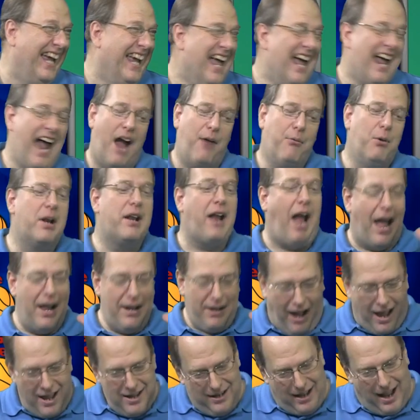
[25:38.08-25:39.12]
I would I,
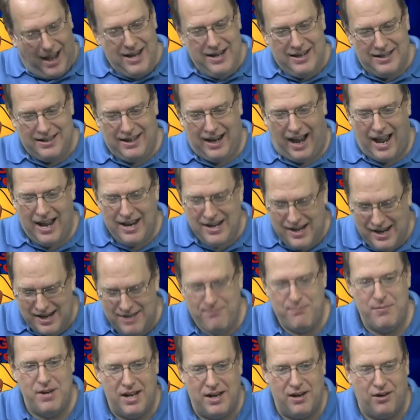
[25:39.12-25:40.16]
I, I,
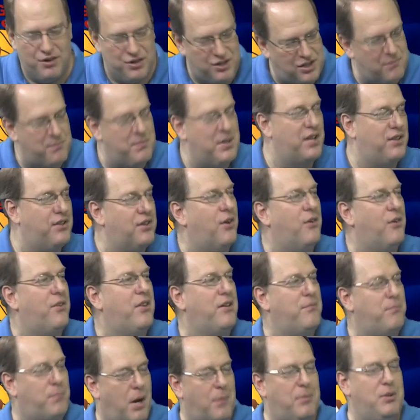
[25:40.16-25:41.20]
admit or submit though that
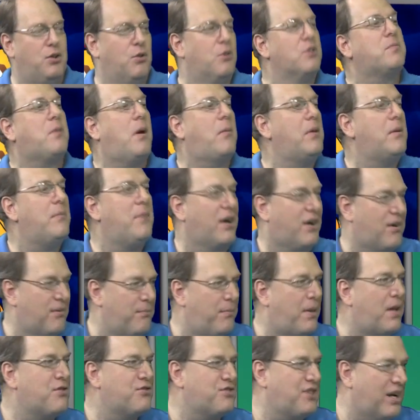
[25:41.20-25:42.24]
Bobby Doerr is probably
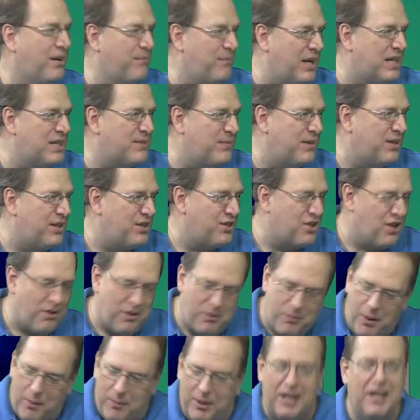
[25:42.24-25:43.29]
better second baseman than Jerry
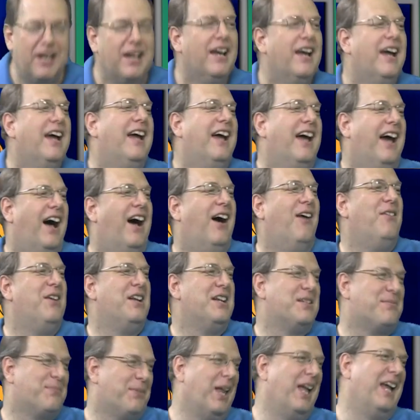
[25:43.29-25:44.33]
Remy uh, in his
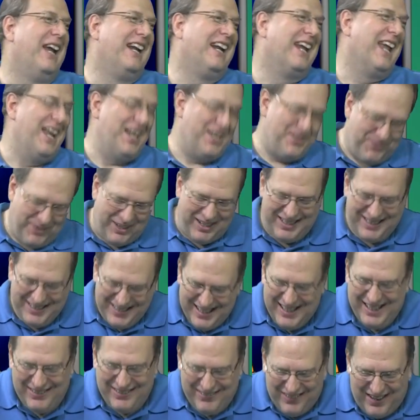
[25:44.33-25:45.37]
know. playing days. But,
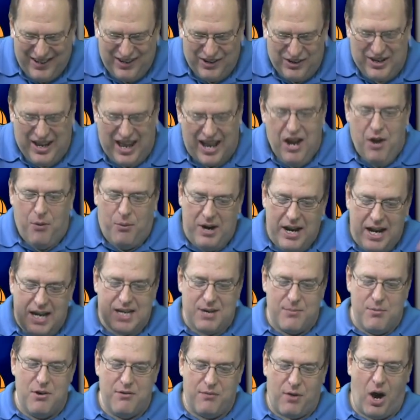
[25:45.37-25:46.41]
but, okay, we need to
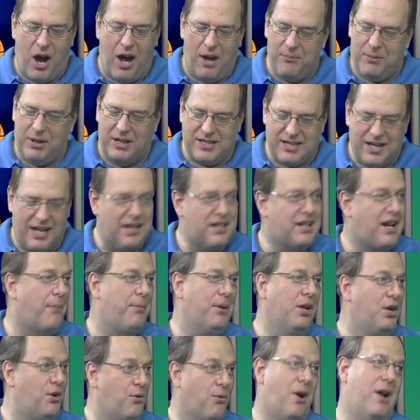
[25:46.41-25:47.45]
move on. But uh, a couple
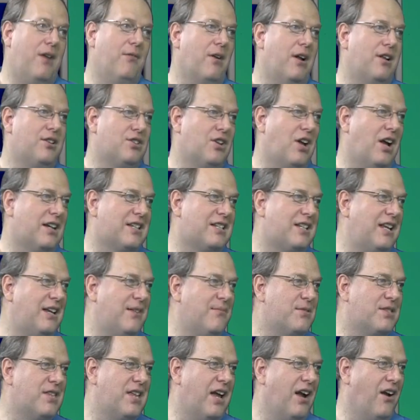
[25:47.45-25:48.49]
of great Red Sox teams
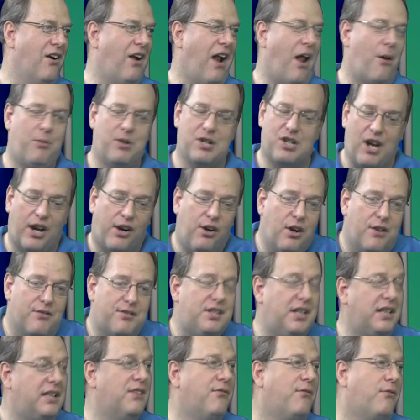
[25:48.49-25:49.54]
Absolutely. there, and I wish I could have
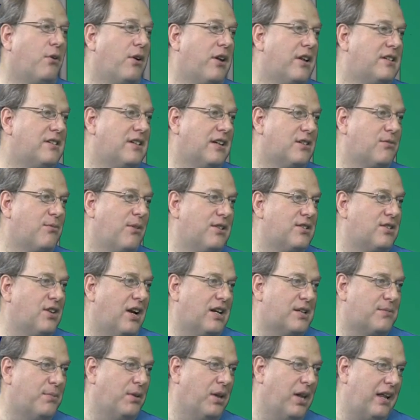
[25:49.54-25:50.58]
seen the '46 Red Sox
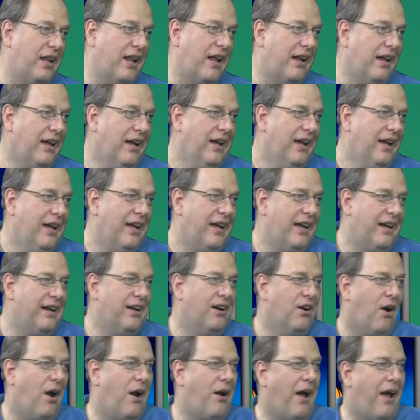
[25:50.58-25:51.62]
play. I, yeah. You
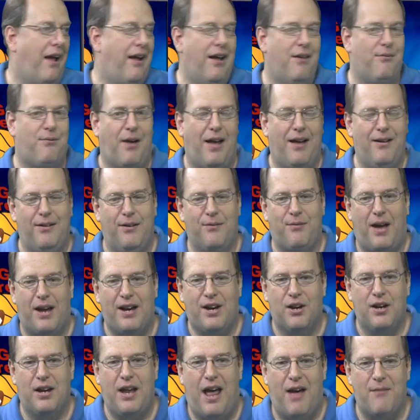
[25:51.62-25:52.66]
know, I, if I, if I
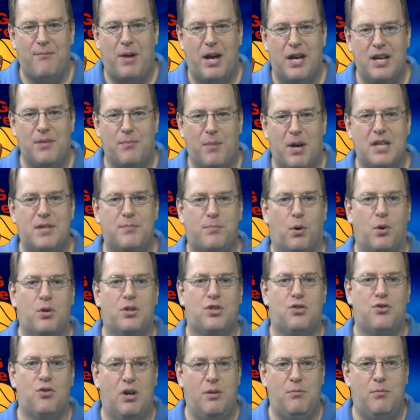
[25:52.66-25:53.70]
could have my my sports
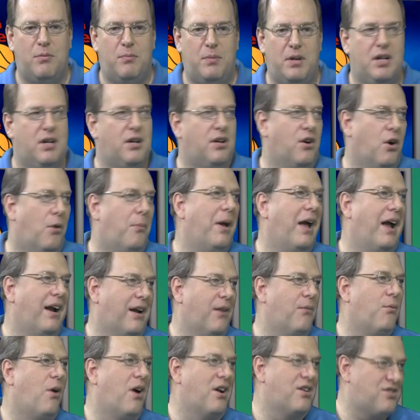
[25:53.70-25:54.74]
dream would be to go back and
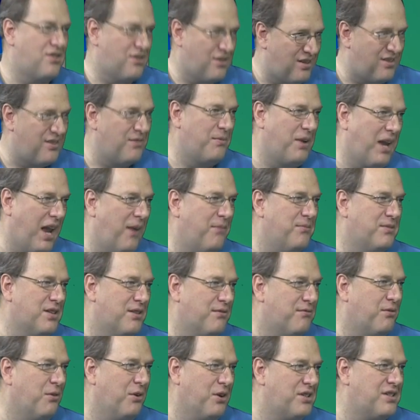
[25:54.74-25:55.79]
watch some games of the
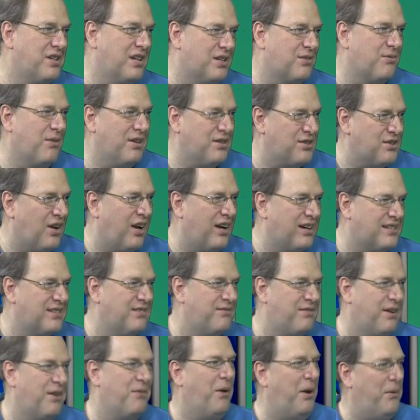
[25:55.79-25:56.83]
'46 Red Sox in
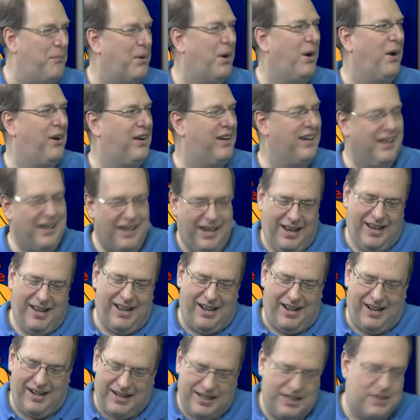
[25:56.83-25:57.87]
Fenway Park.
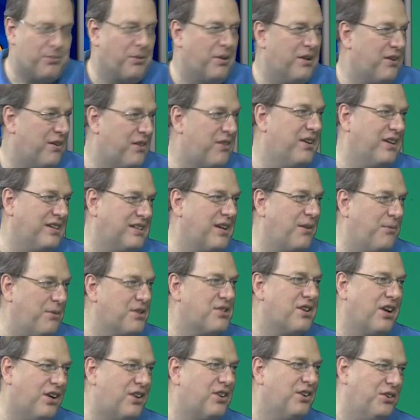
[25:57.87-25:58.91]
Uh, that's one of the things I wish
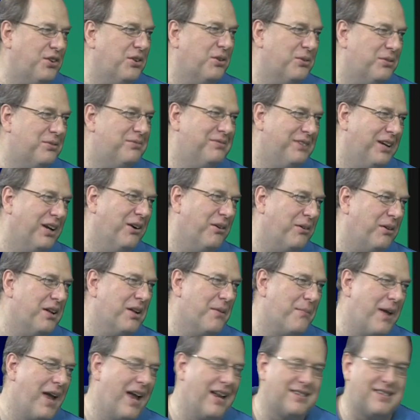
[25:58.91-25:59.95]
I could do. You know, yeah. in the
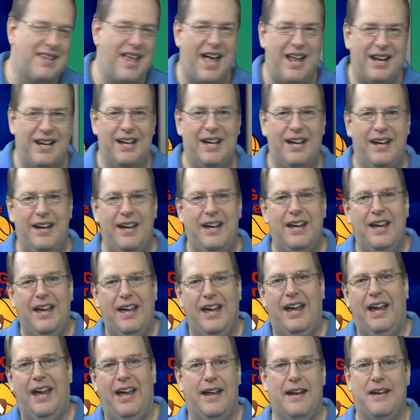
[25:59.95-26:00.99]
past that and
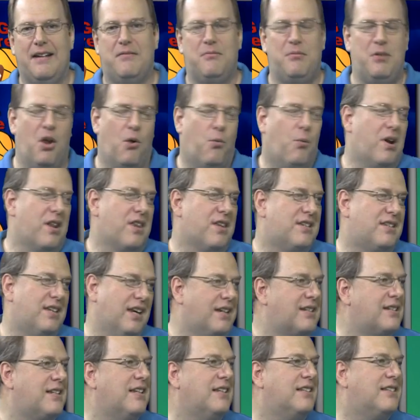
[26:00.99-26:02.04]
and you know one of the
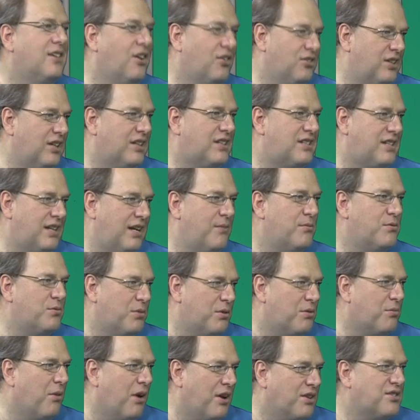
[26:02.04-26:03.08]
'60s Celtics teams
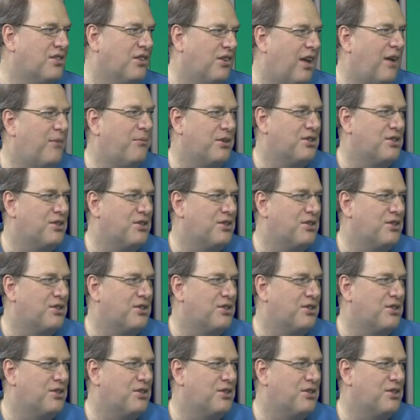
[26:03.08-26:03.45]
with Russell. I yeah.